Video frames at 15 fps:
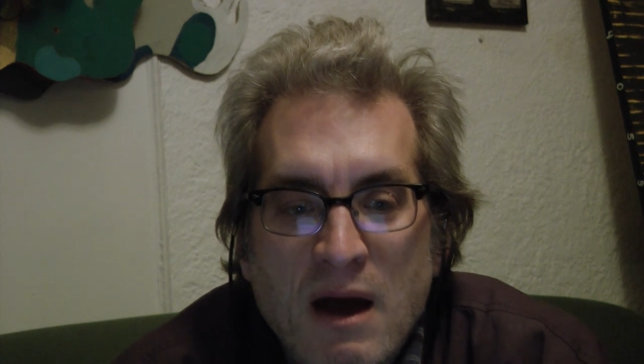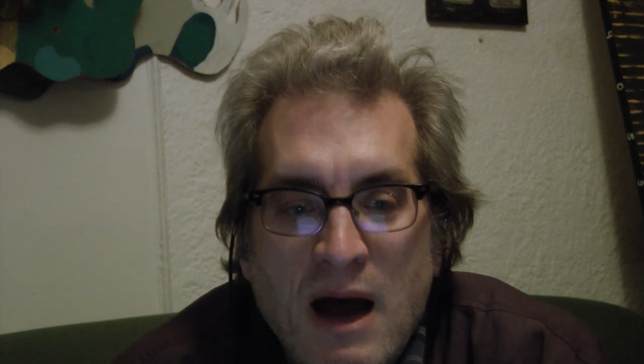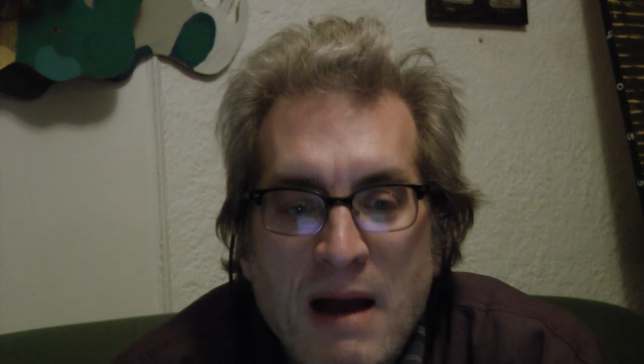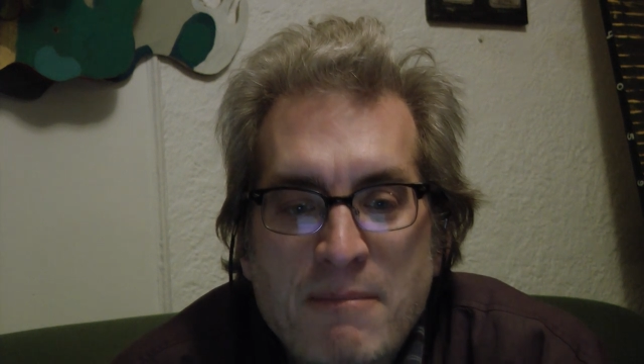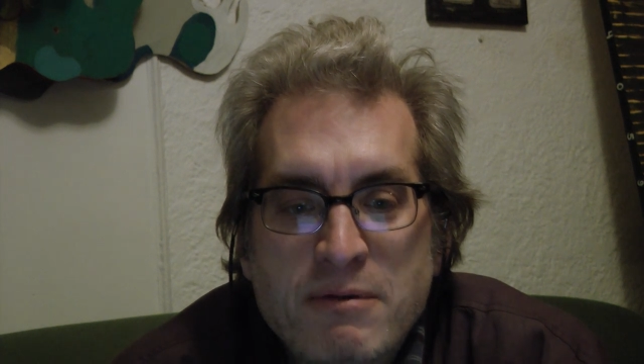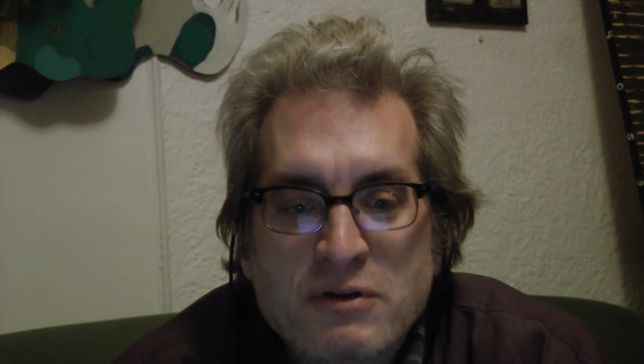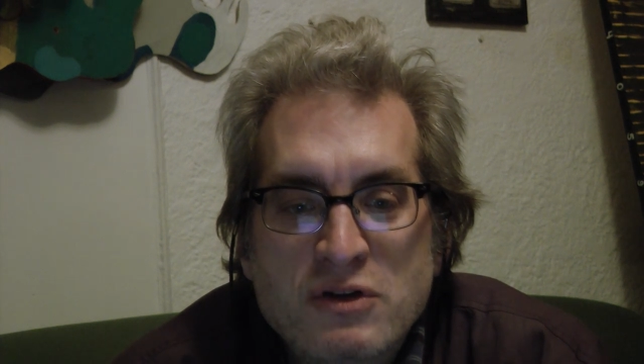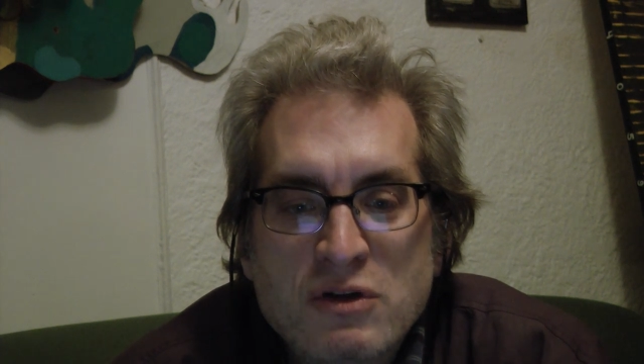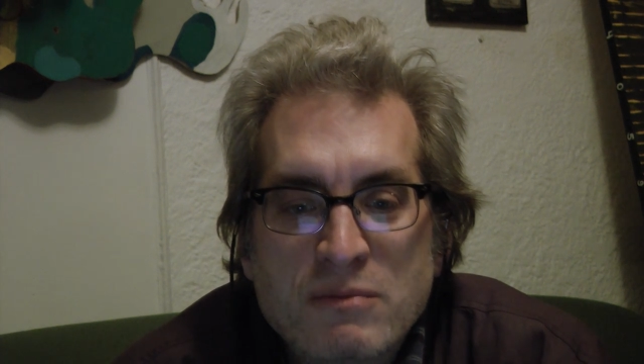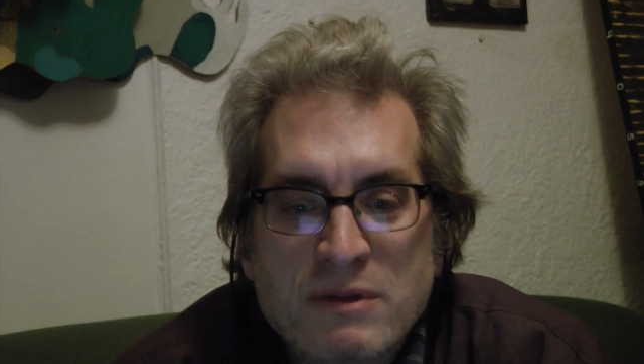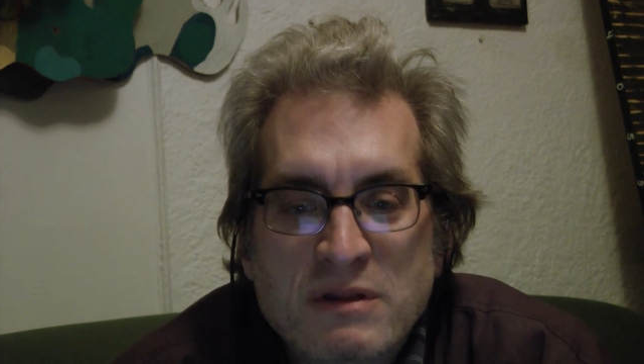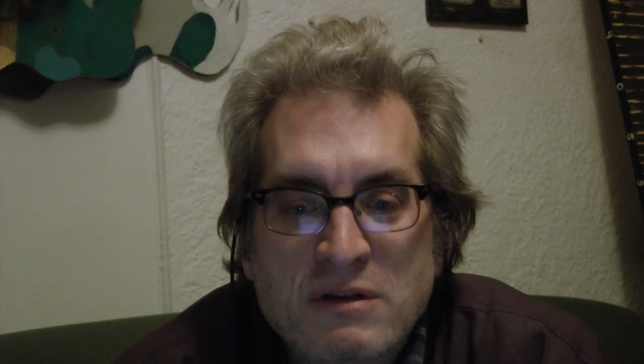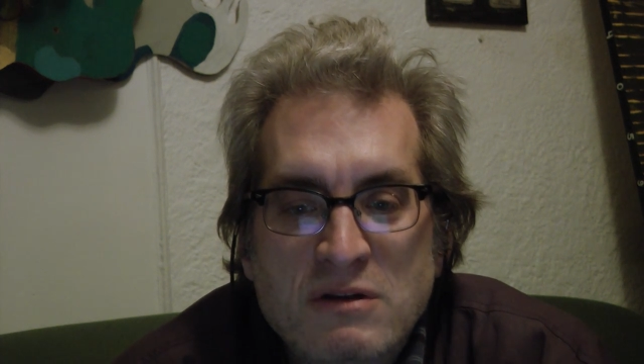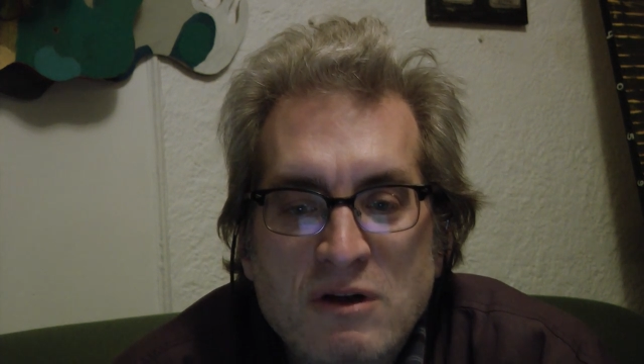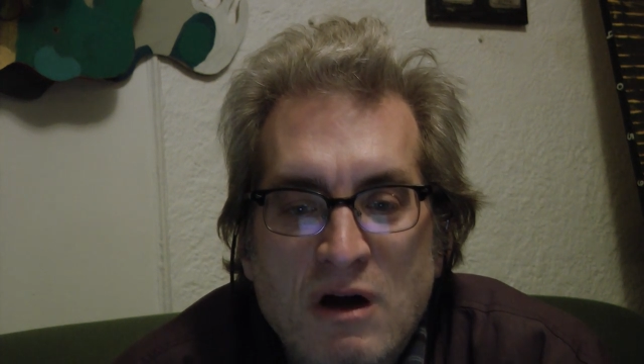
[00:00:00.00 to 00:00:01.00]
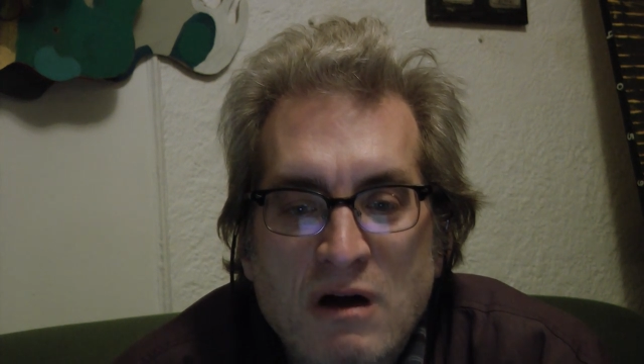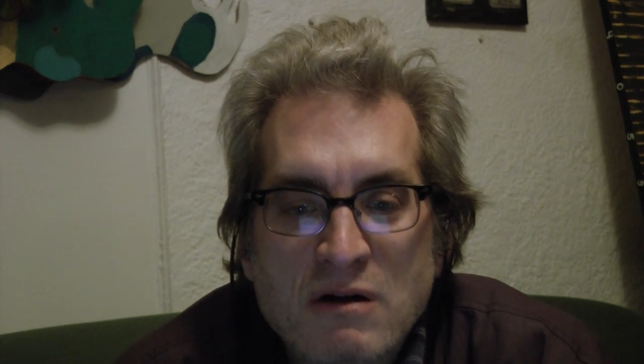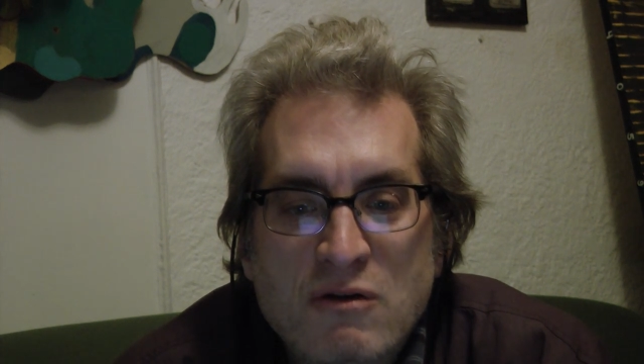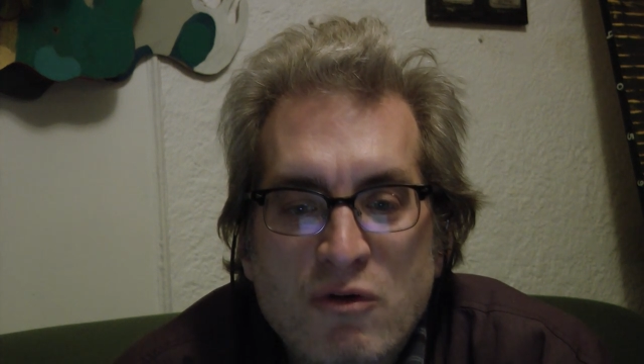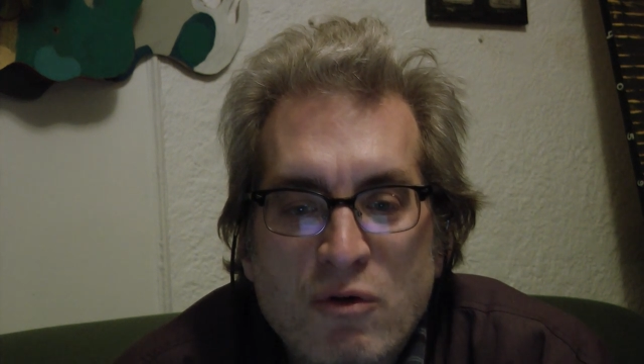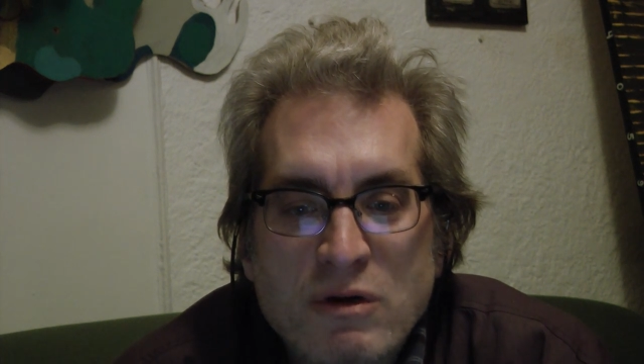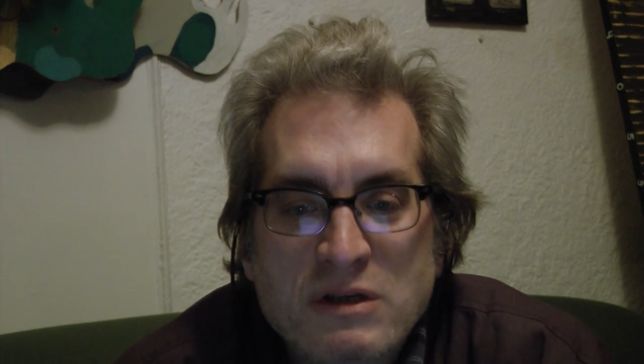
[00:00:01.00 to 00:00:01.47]
I presume that the dawn
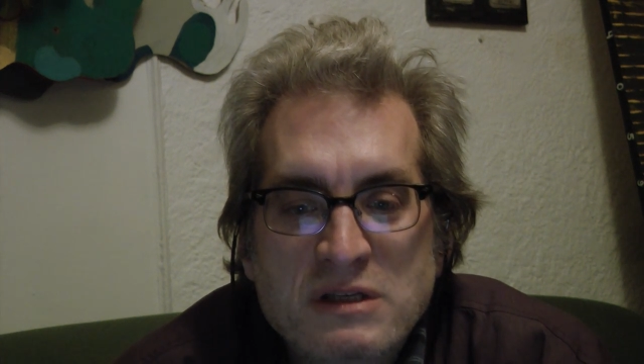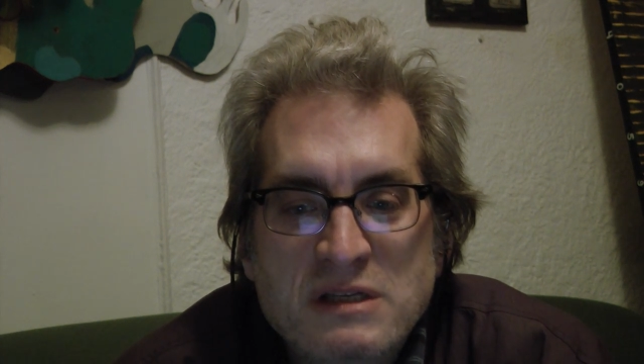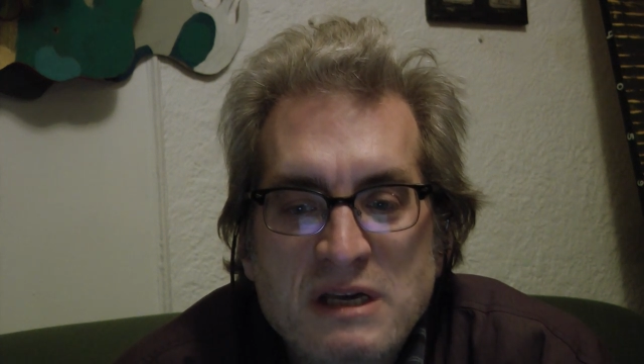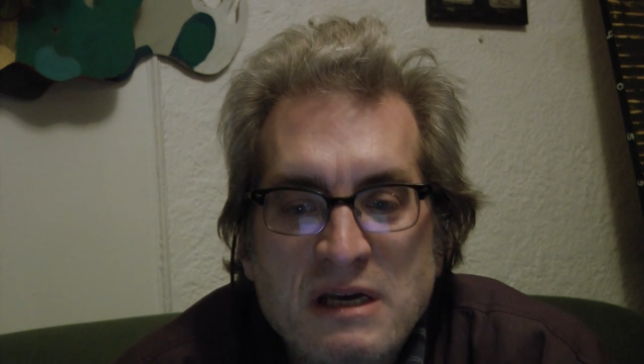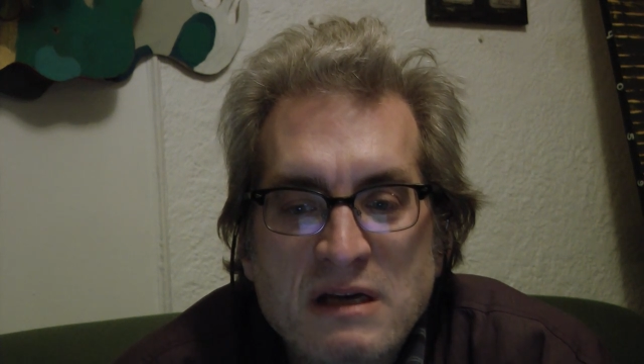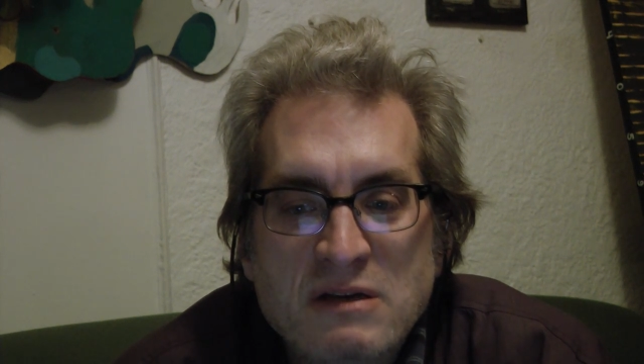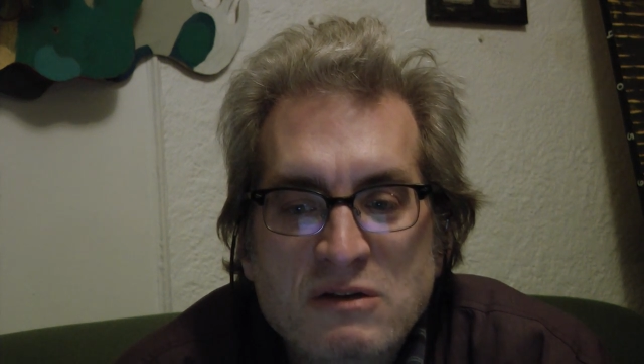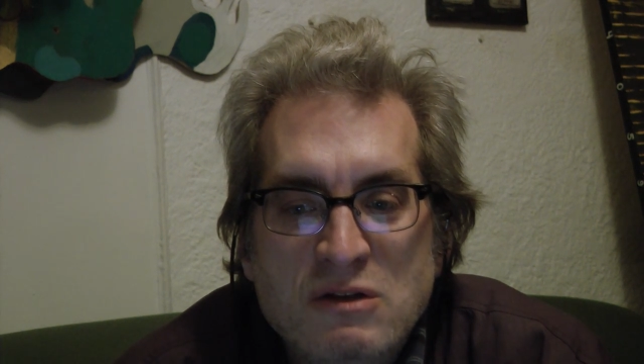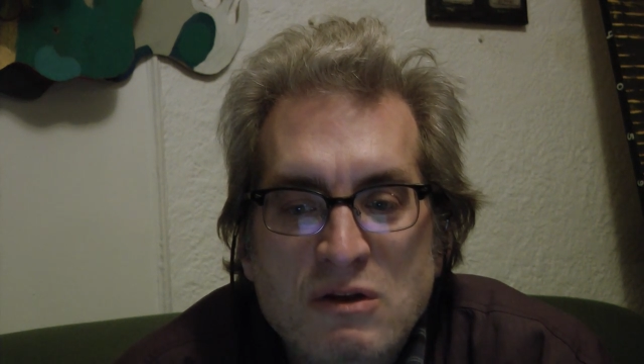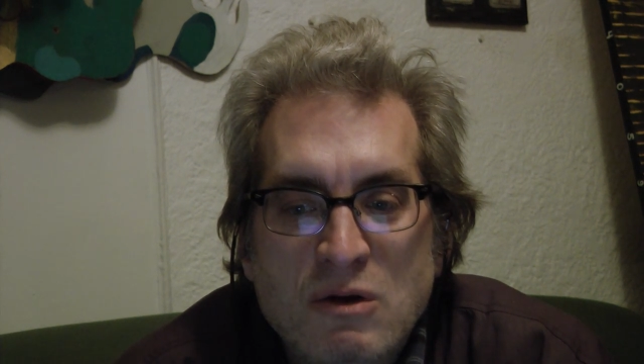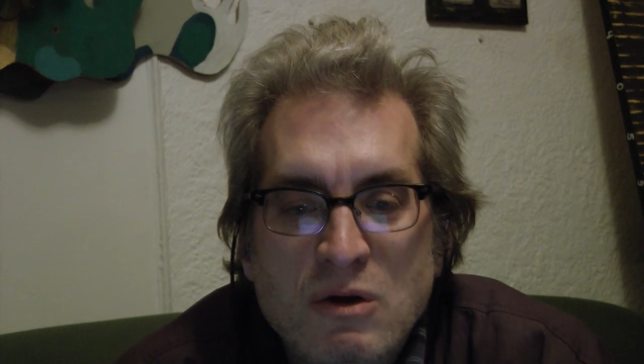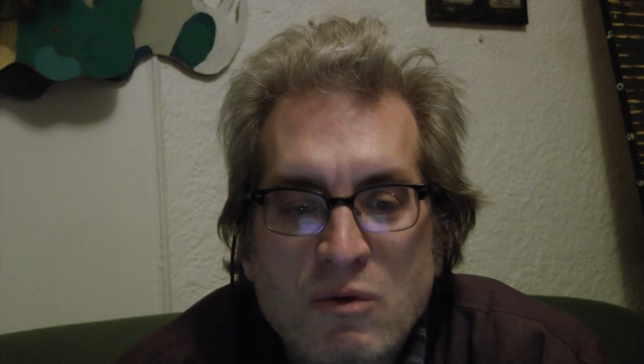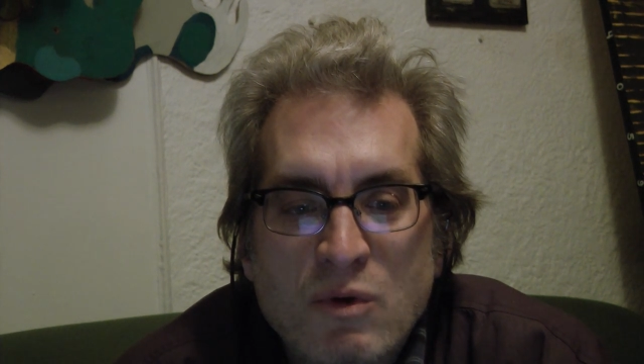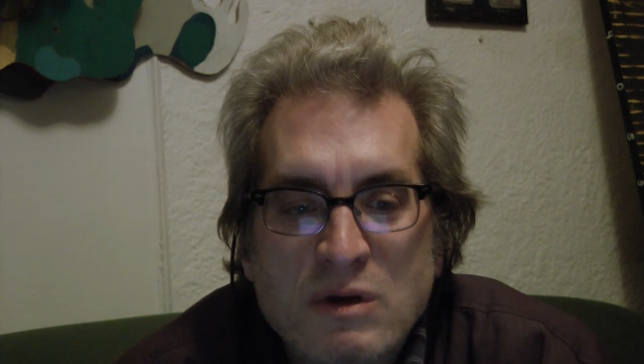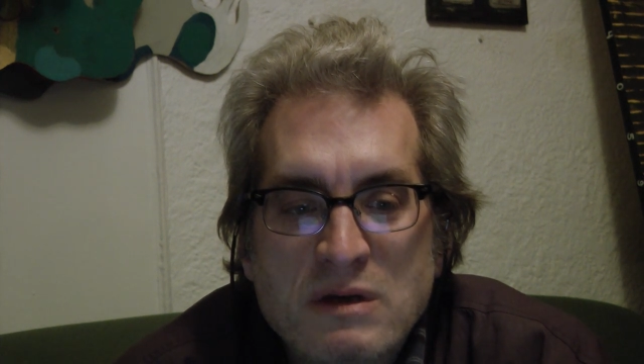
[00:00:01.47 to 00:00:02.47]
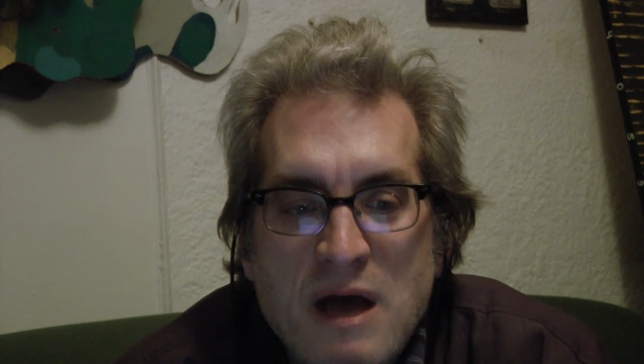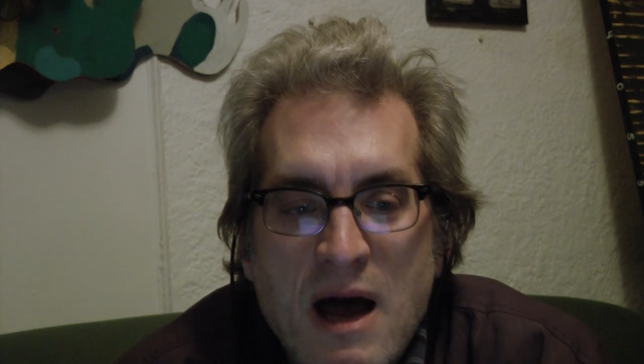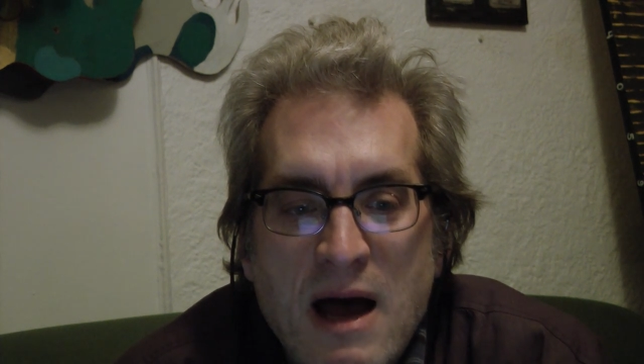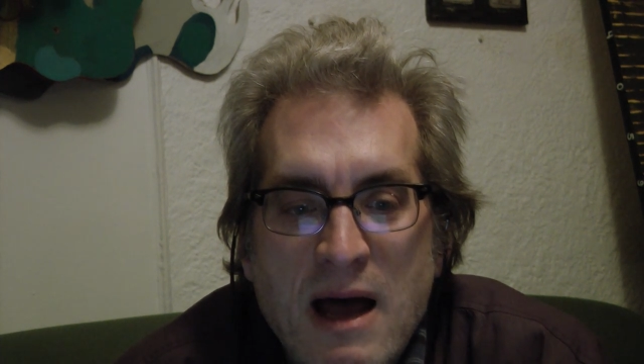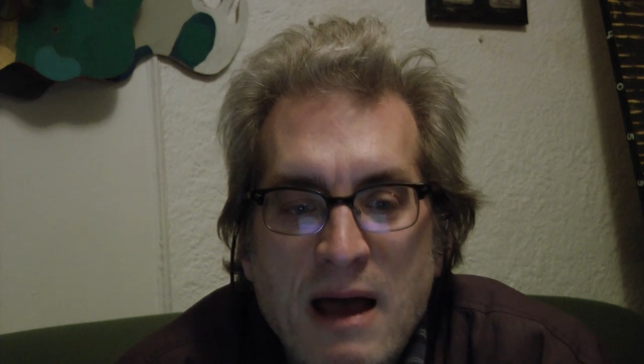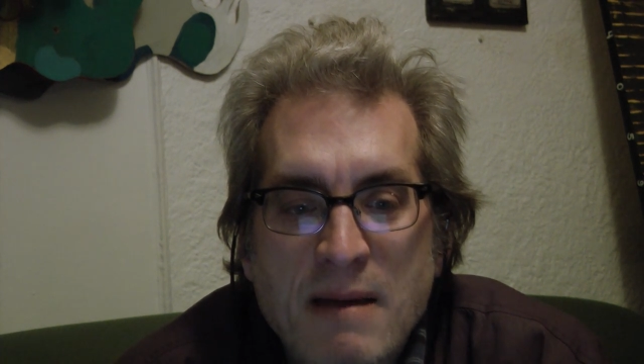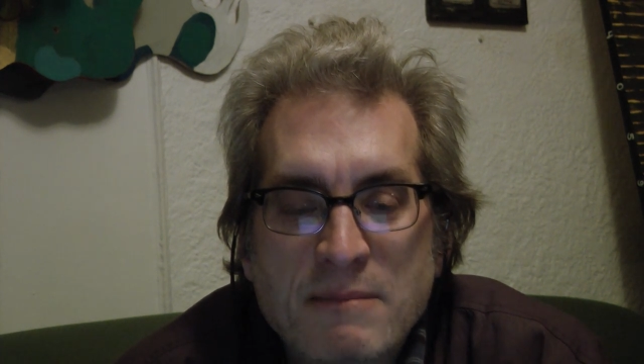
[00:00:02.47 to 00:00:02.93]
chorus sings thirty-one
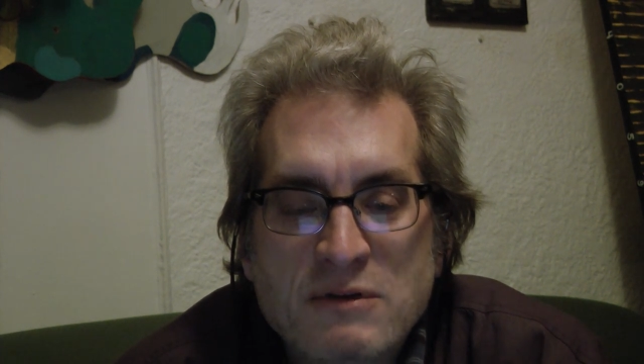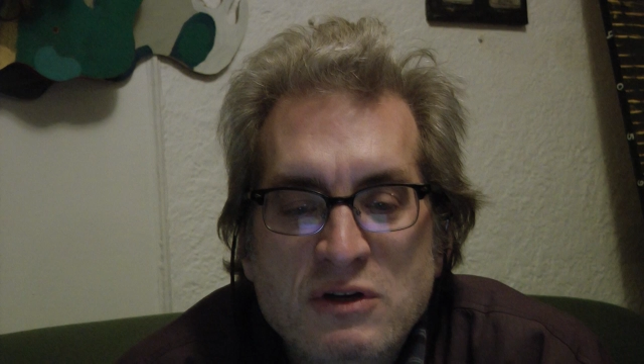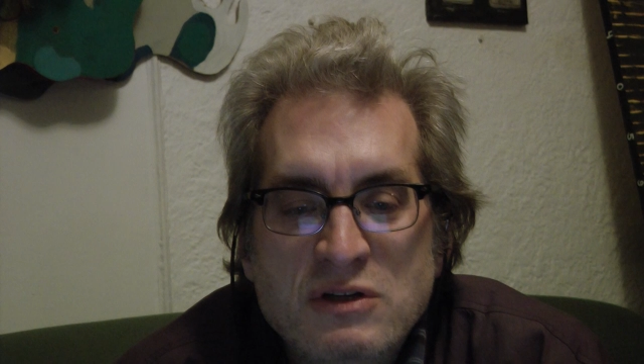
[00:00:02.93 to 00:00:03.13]
times,